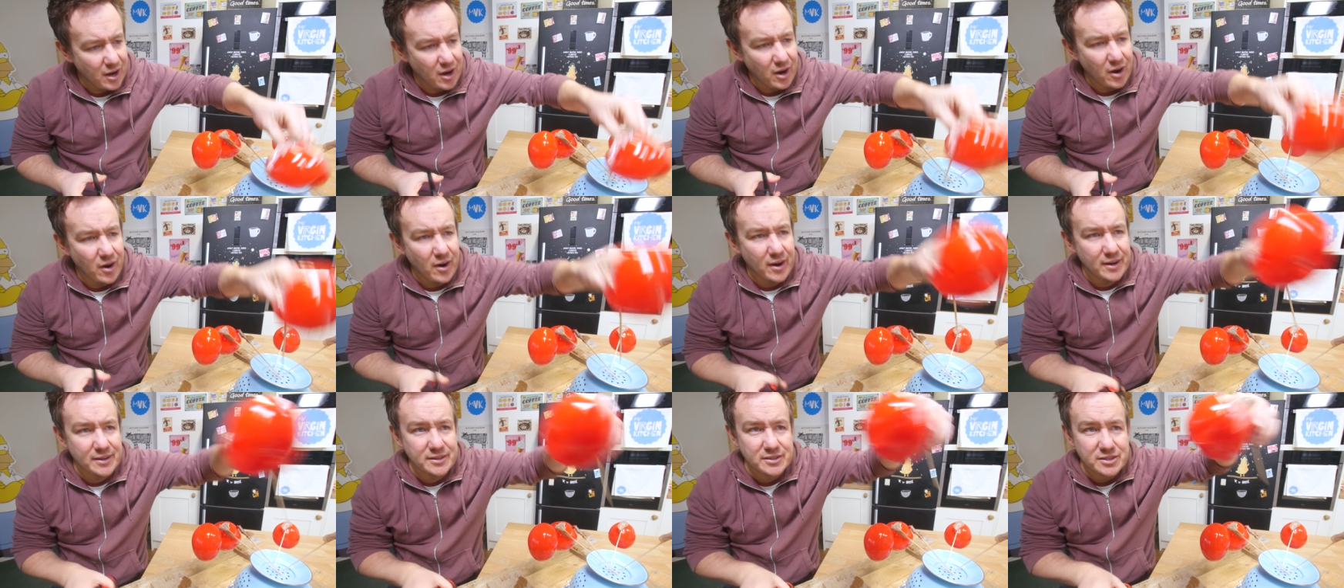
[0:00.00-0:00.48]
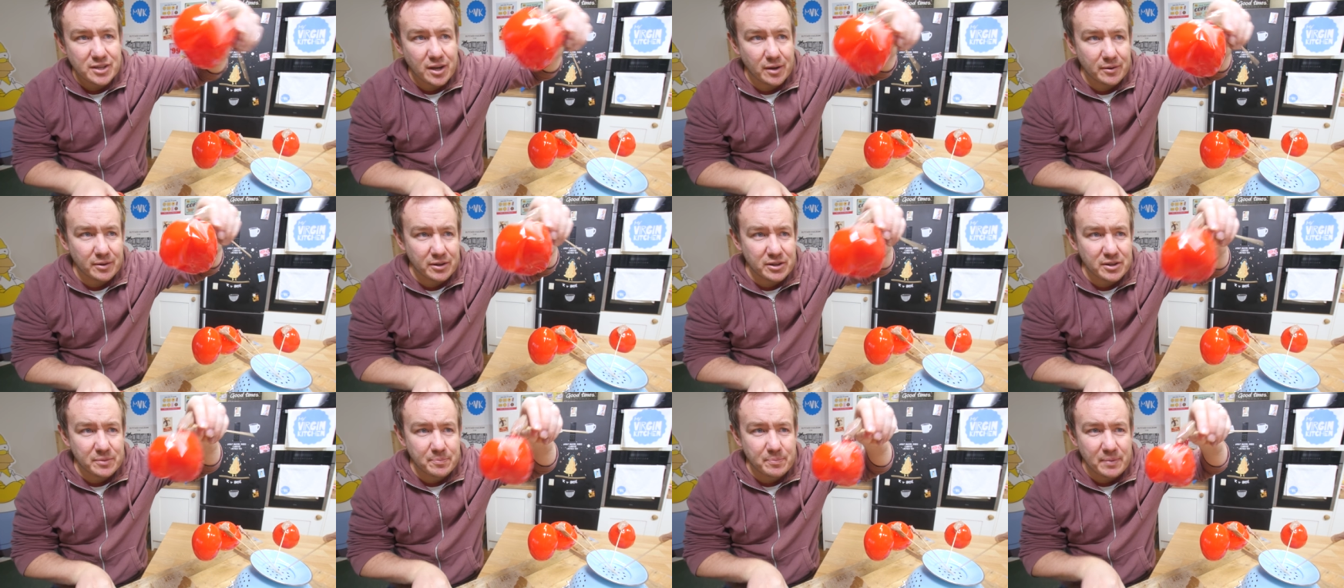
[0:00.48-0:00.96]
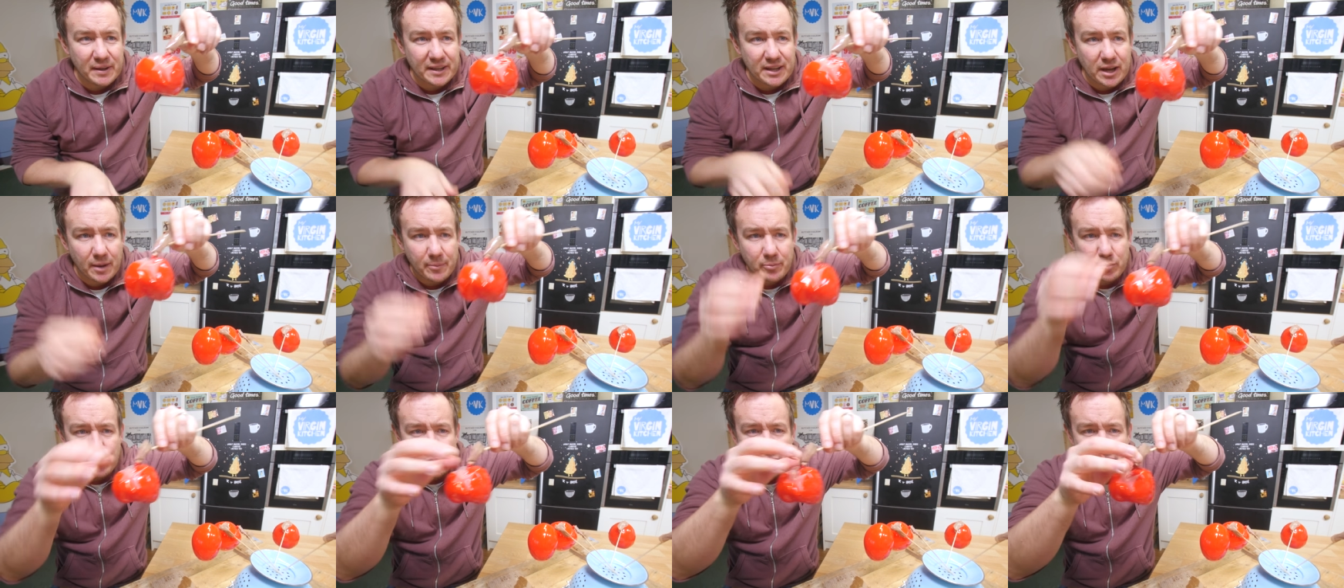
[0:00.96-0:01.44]
All right, so I'm going to pick
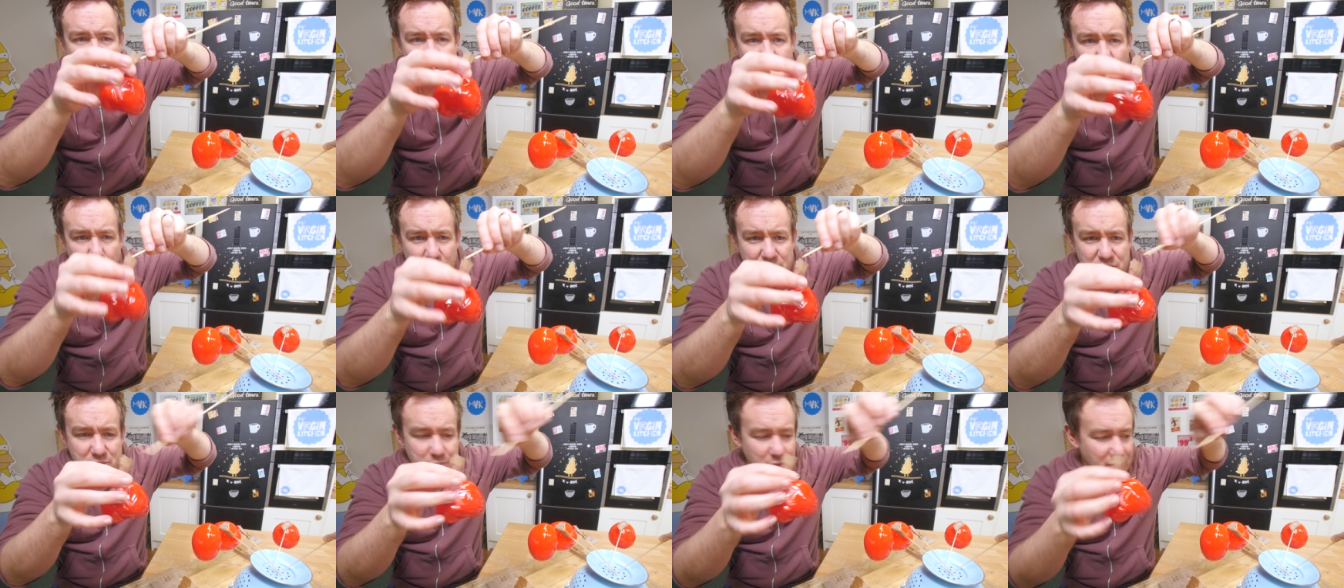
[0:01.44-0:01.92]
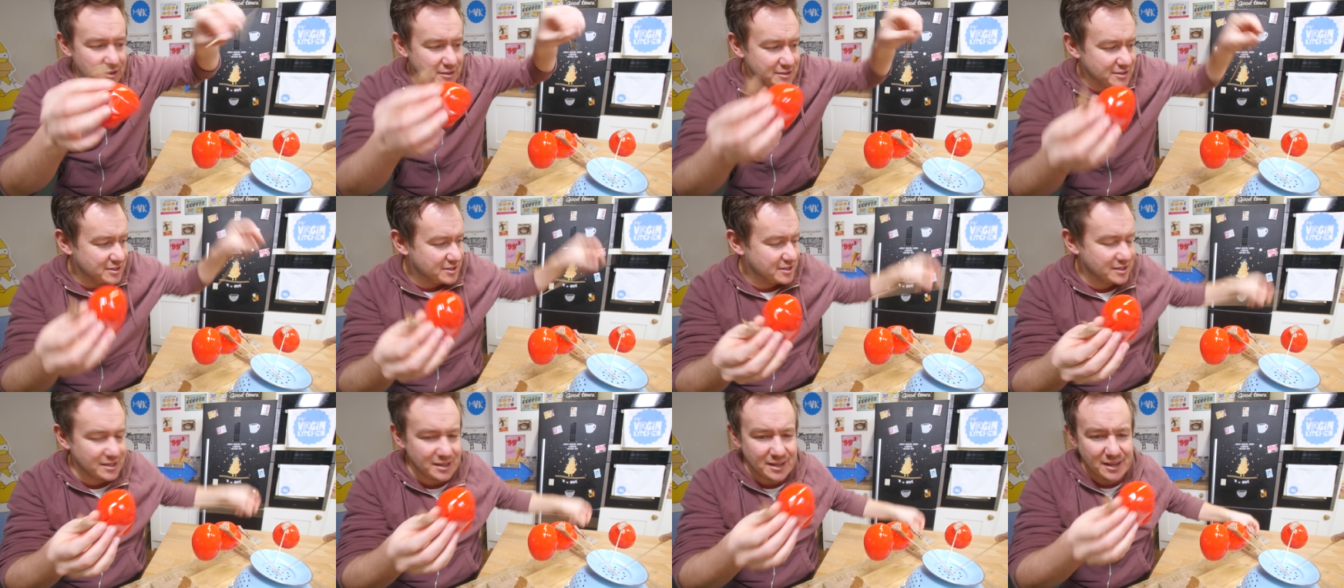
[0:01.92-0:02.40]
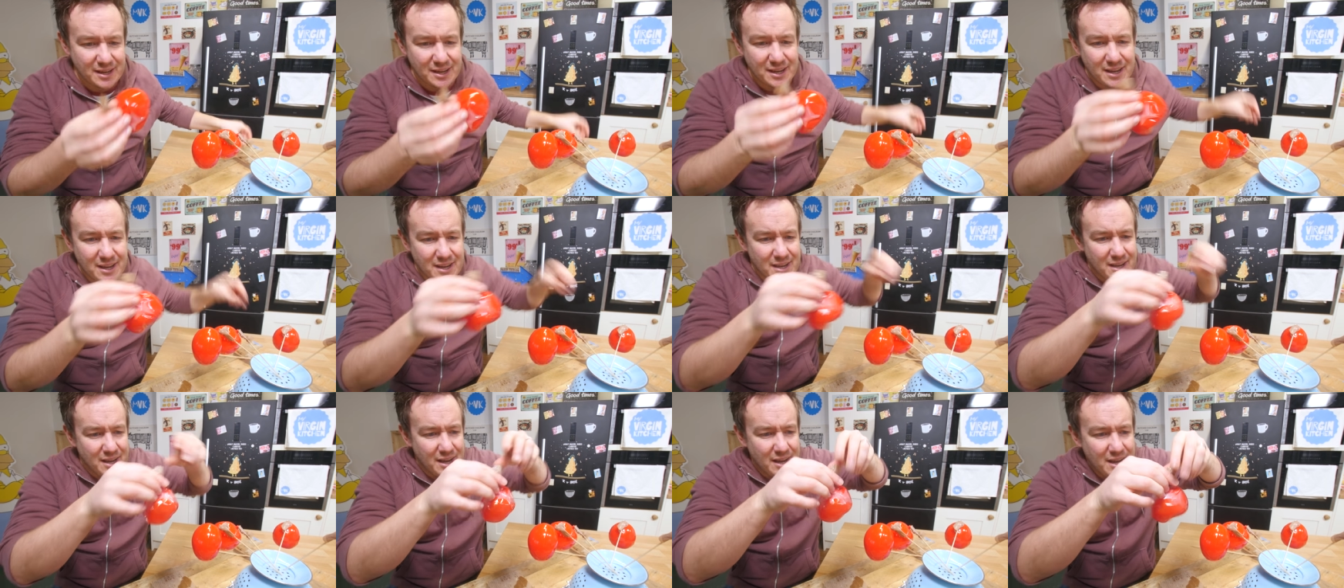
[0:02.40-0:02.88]
up one of the rubbish ones
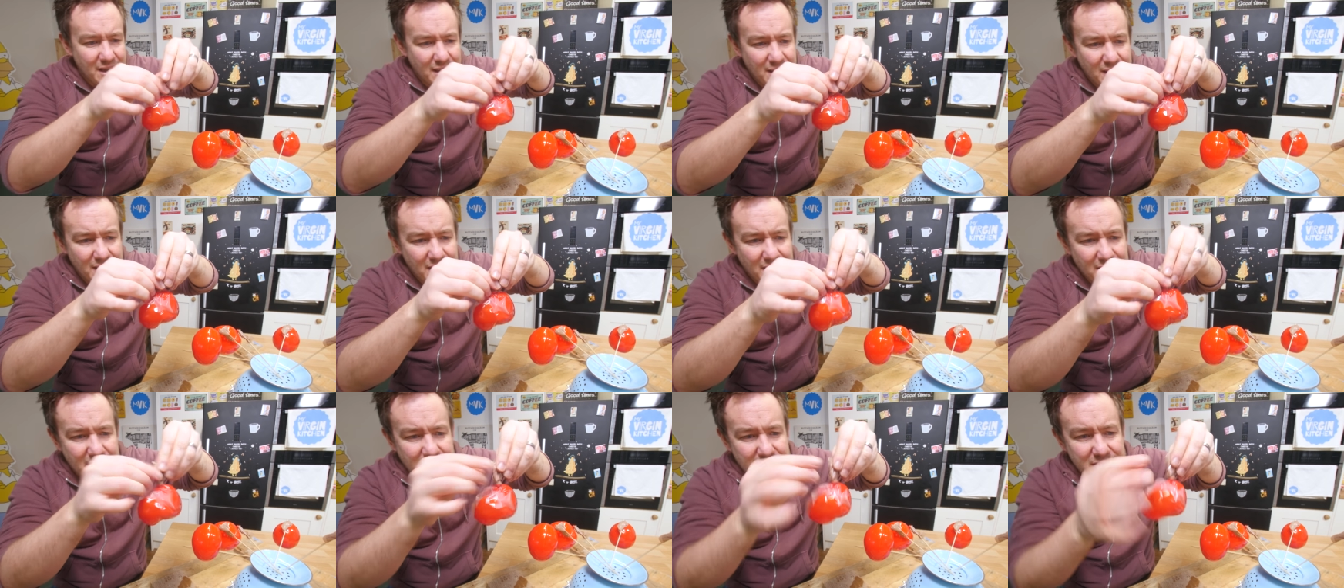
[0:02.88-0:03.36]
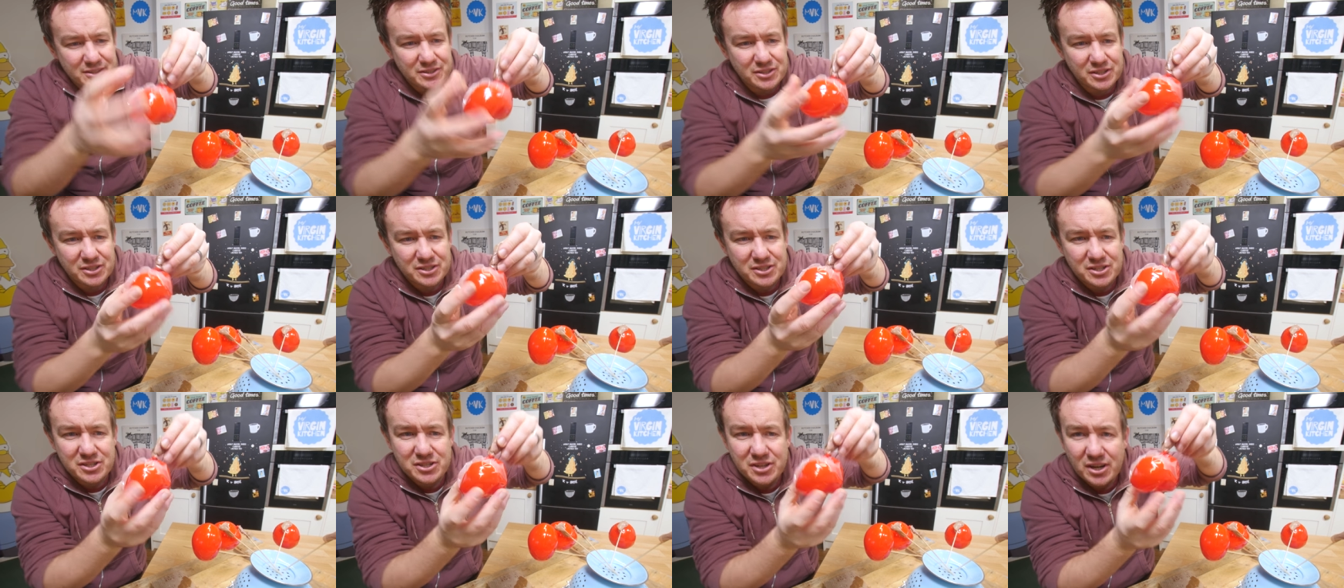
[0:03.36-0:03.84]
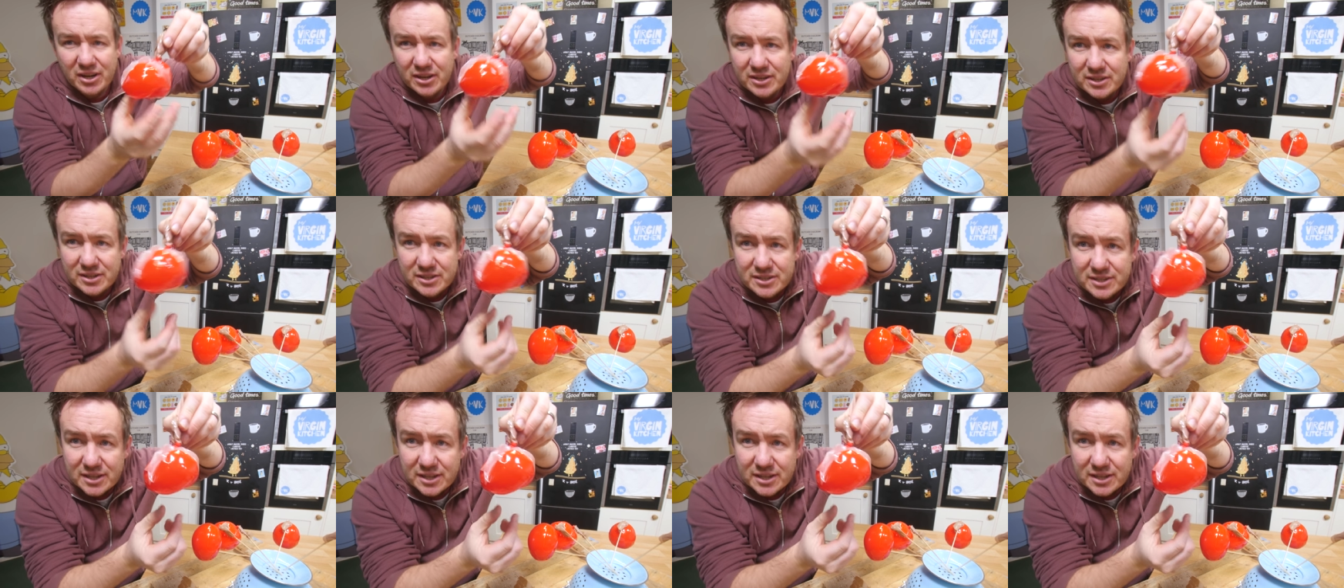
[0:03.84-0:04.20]
uh, just to show you.